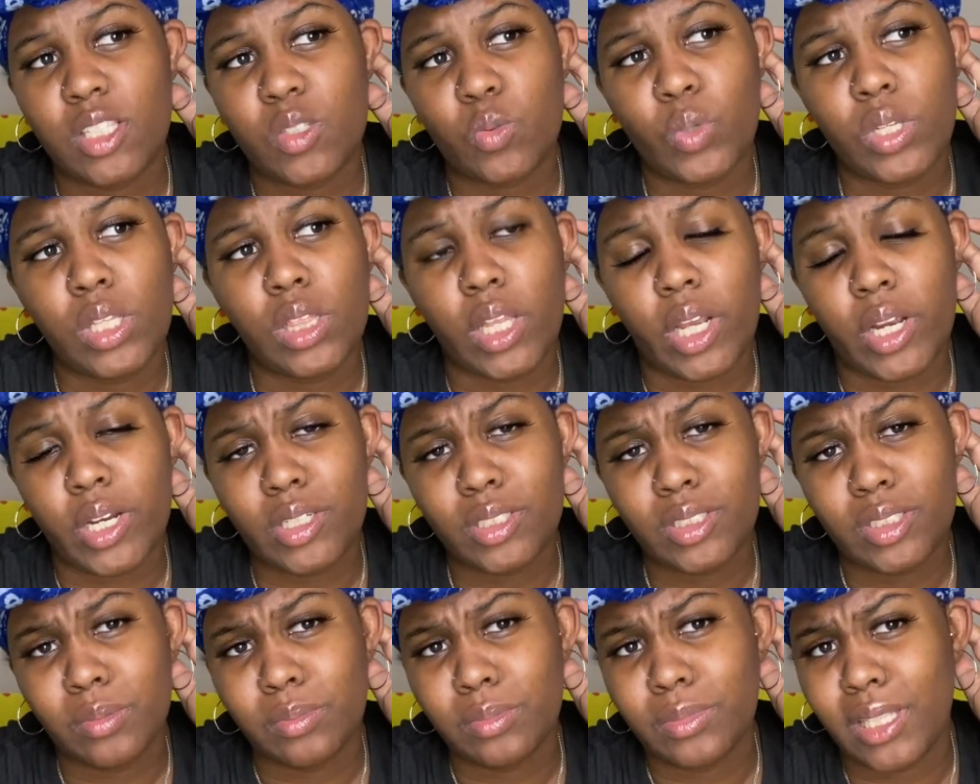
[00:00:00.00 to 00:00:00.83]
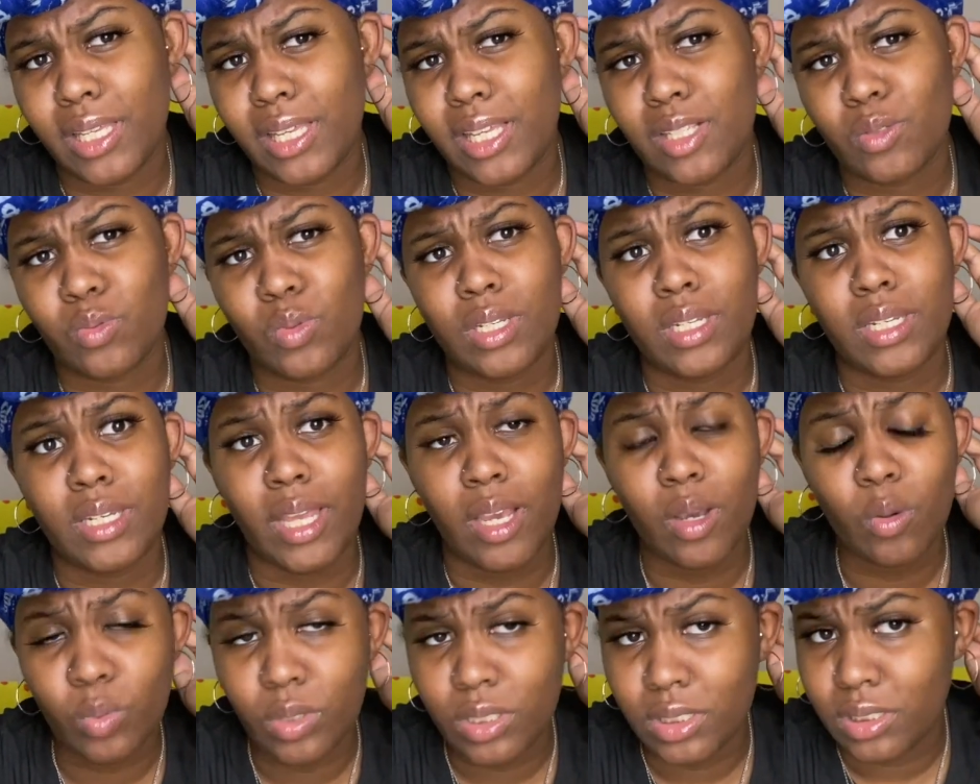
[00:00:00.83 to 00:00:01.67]
We learned some things. We
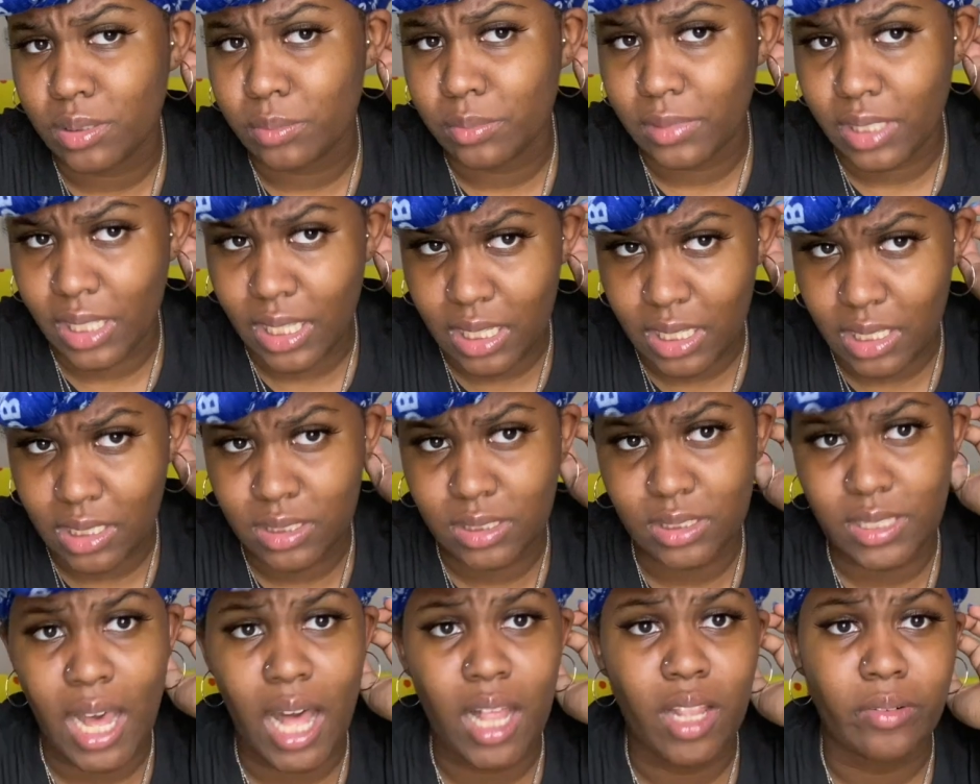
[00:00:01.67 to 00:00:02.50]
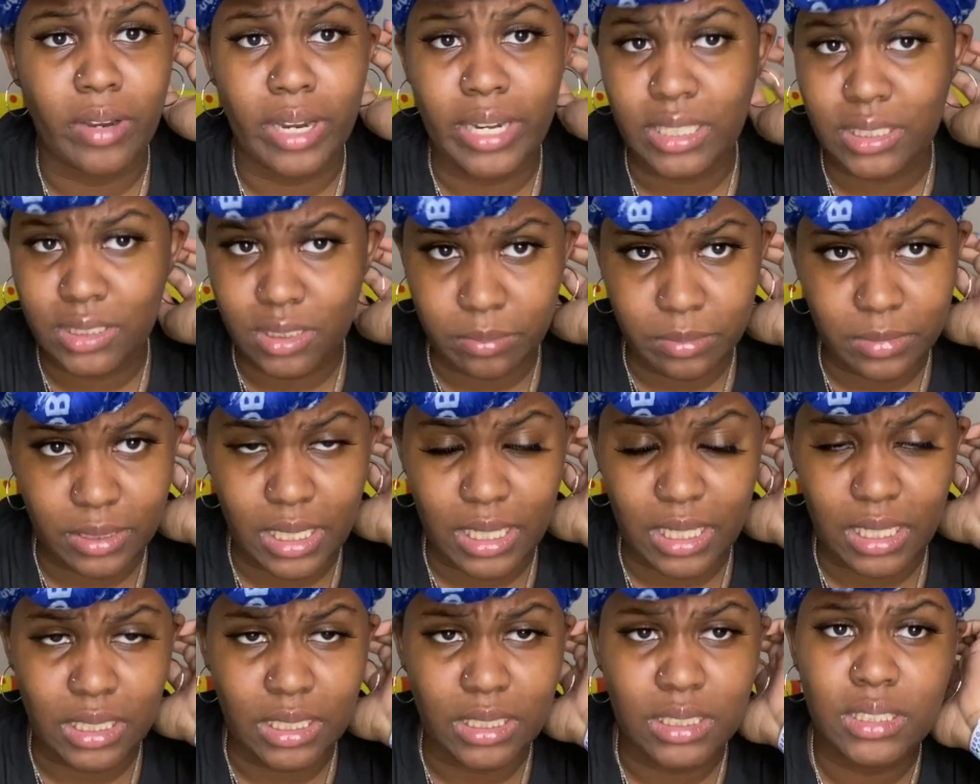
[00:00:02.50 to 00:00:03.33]
dealt with some things, tolerated some
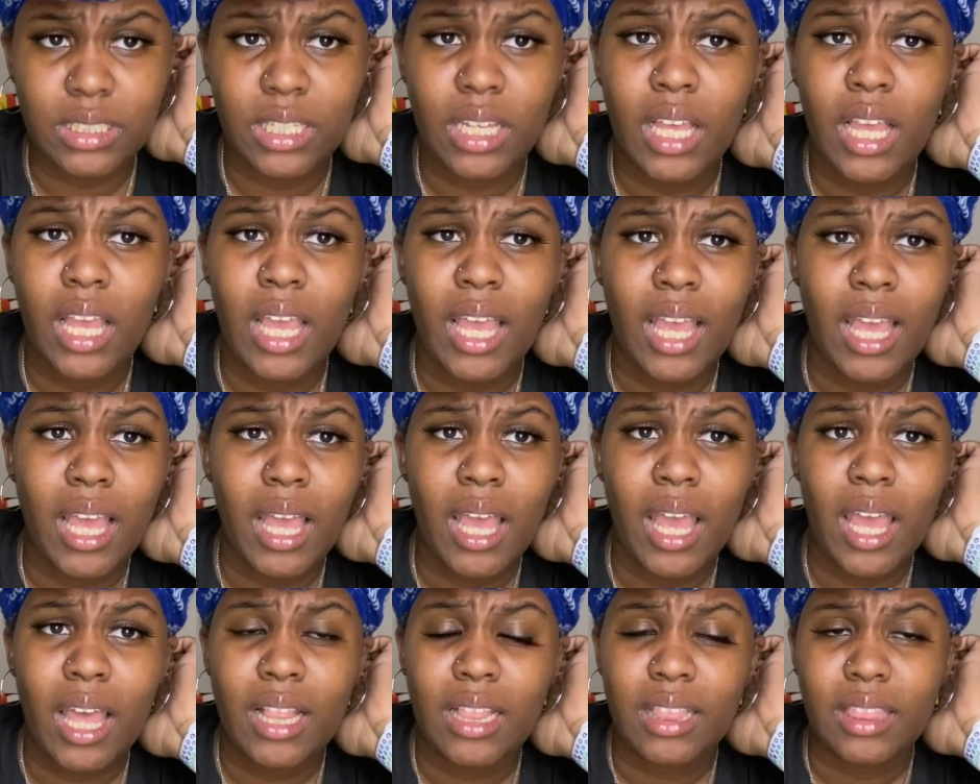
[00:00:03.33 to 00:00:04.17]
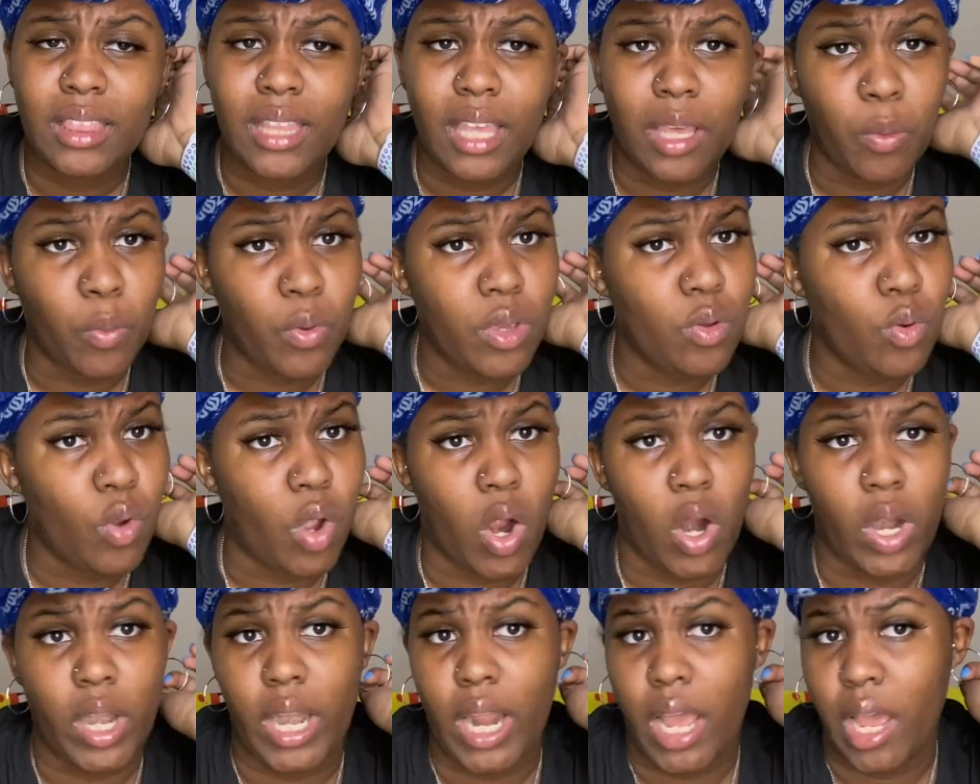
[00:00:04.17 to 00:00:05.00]
things that we
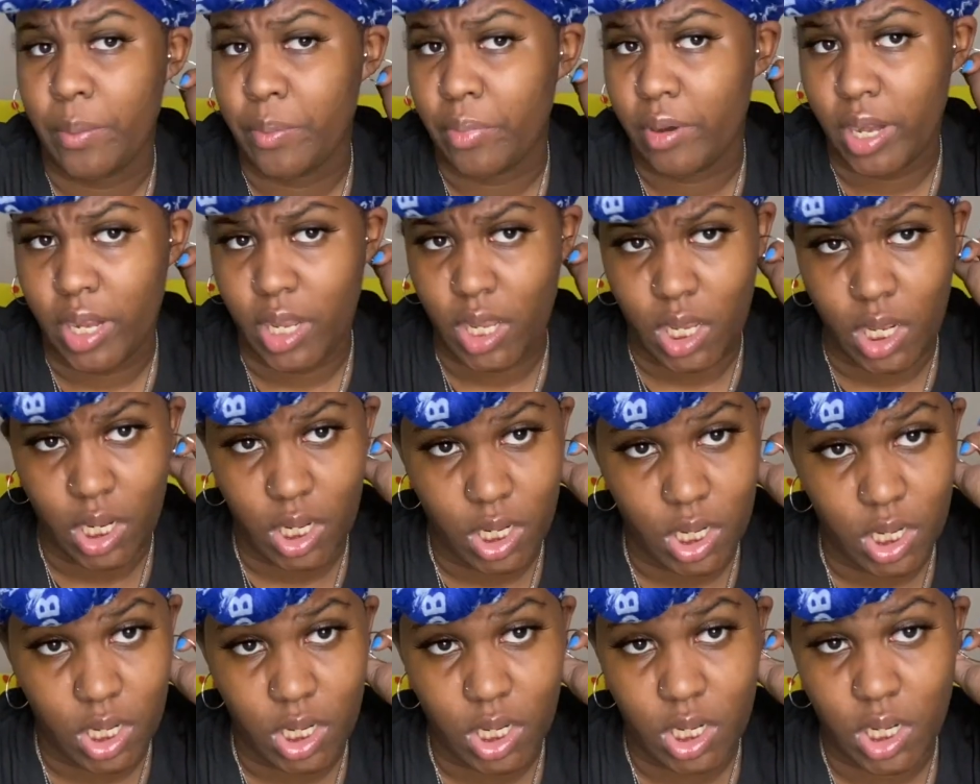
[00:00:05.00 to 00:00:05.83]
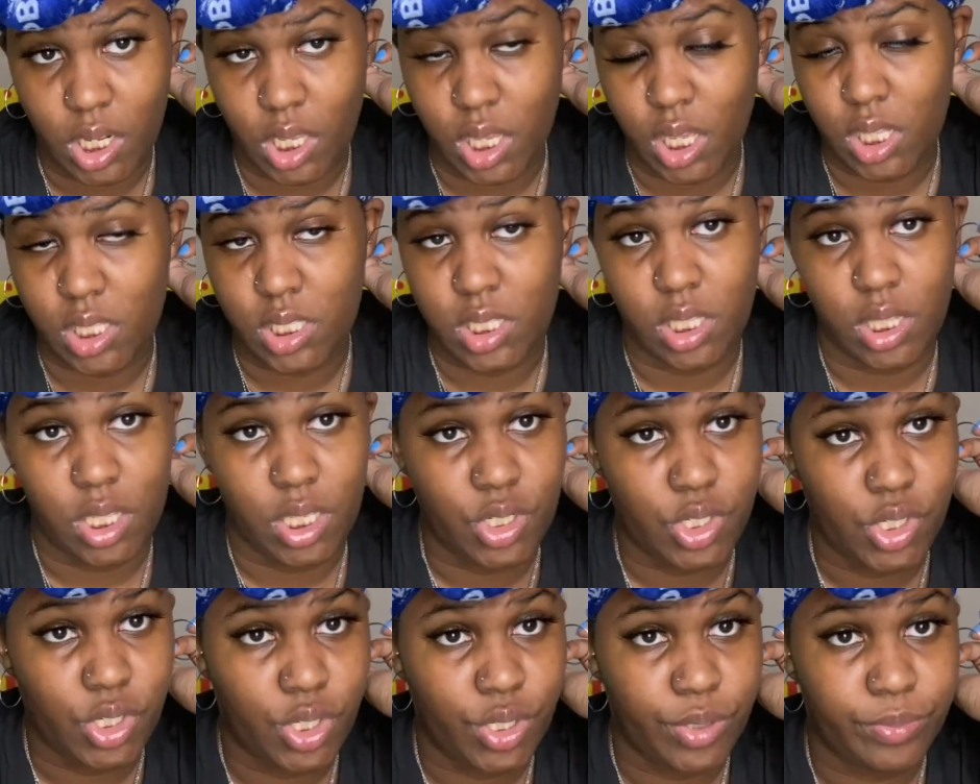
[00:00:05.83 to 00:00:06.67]
are not bringing into
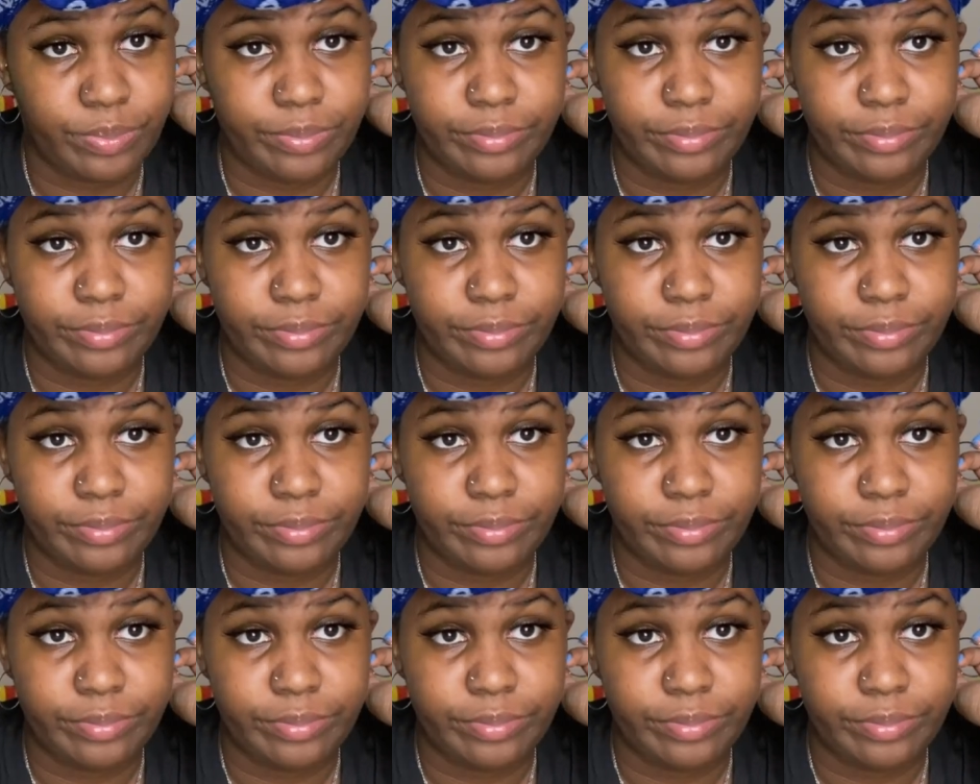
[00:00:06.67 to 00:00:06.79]
this year.